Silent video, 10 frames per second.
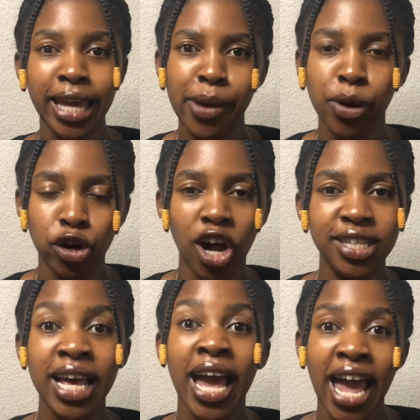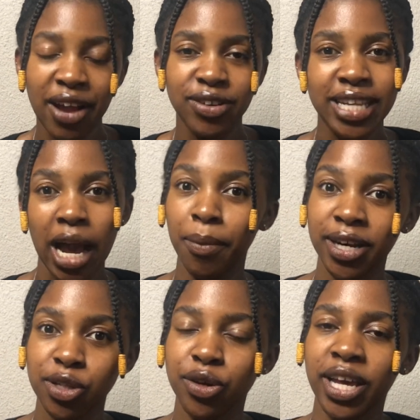came across every time I
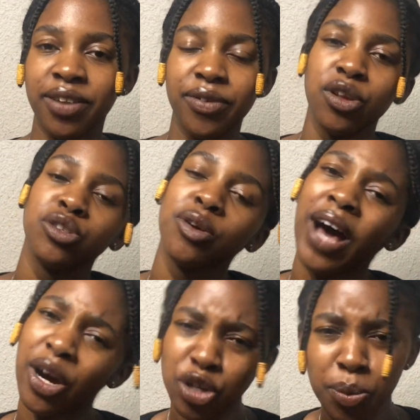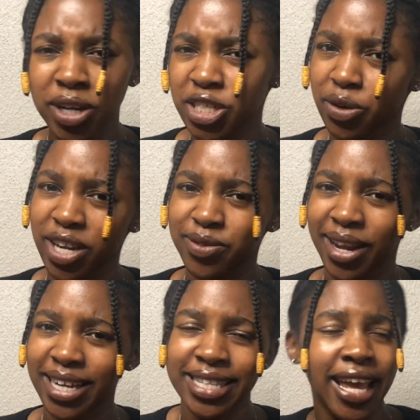was looking at videos of how to moisturize
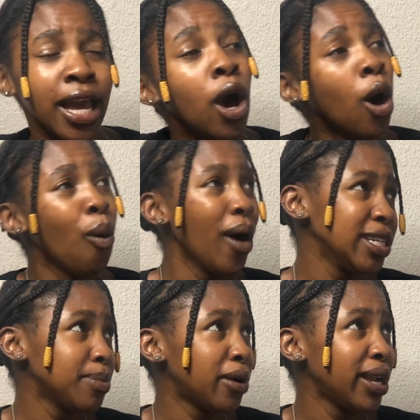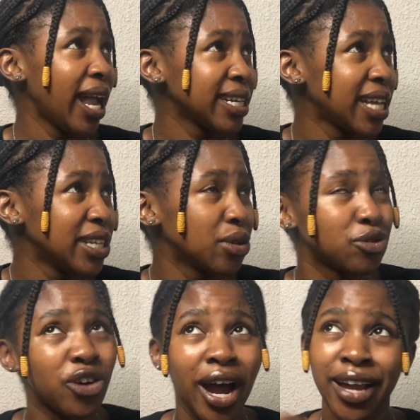relaxed hair. Why is my relaxed hair so
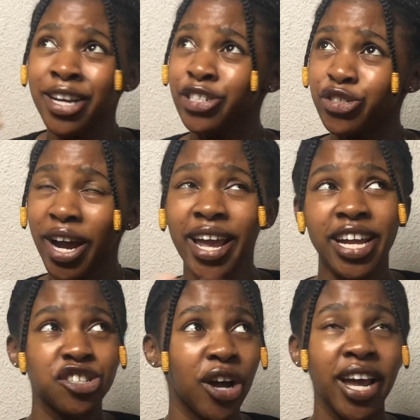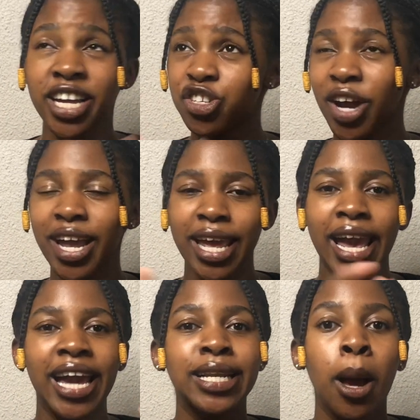dry? Dry hair, dry hair, dry hair.
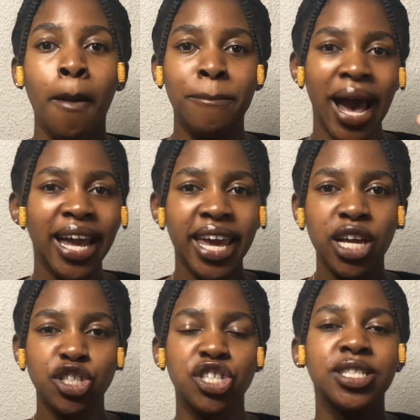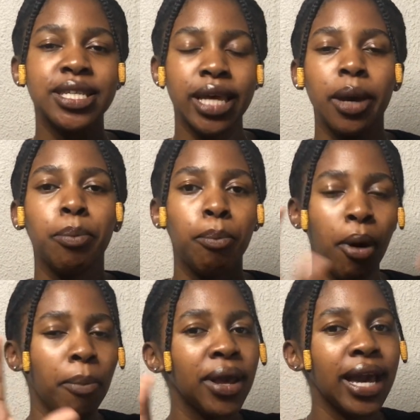And bagging just kept
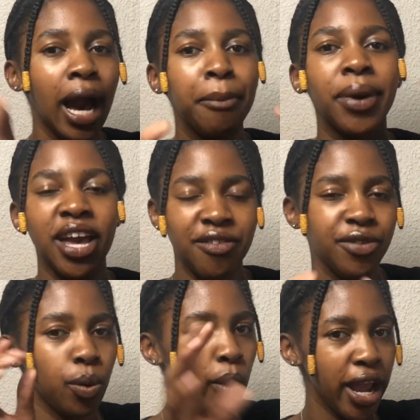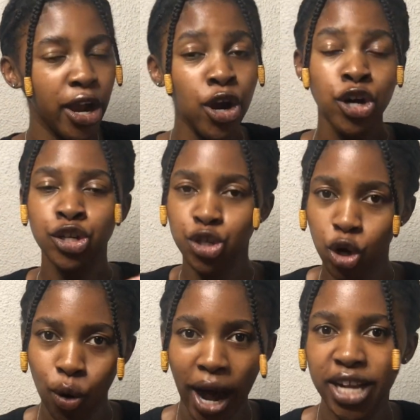popping up everywhere.
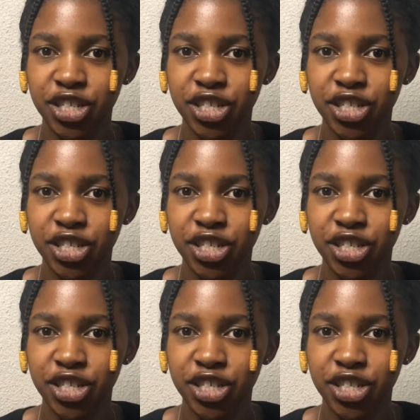So I